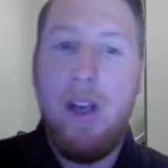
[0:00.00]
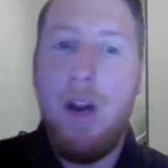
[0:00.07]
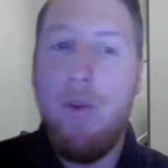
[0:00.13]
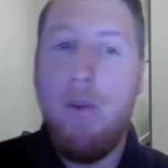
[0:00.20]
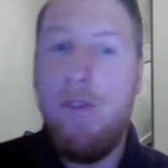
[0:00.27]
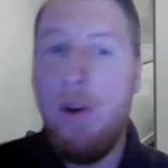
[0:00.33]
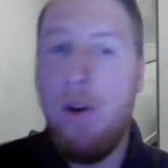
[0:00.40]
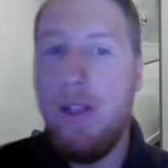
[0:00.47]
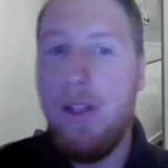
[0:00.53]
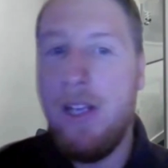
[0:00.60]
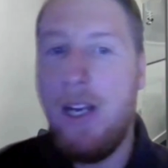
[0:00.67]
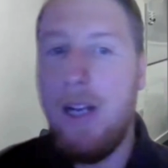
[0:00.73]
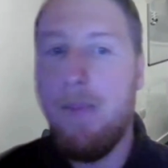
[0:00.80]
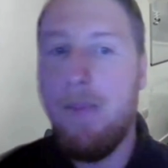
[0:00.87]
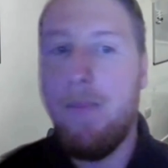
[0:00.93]
Reviewing
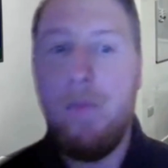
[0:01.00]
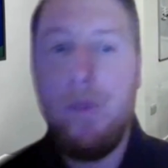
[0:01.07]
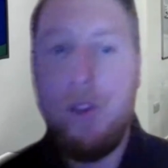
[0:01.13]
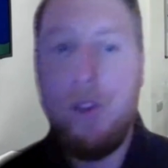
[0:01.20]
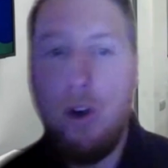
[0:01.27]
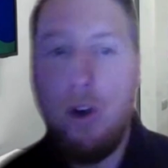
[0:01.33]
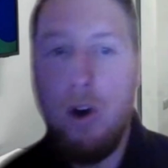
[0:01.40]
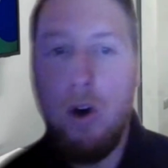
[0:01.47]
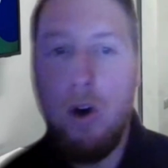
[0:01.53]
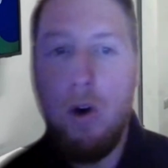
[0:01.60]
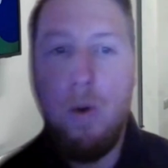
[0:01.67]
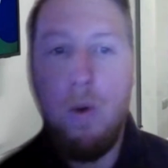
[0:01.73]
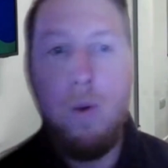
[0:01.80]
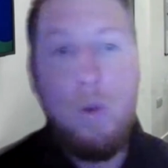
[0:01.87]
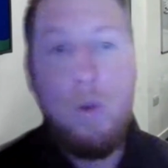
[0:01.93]
then.
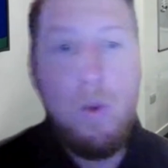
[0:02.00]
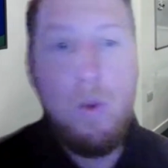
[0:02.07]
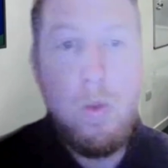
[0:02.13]
So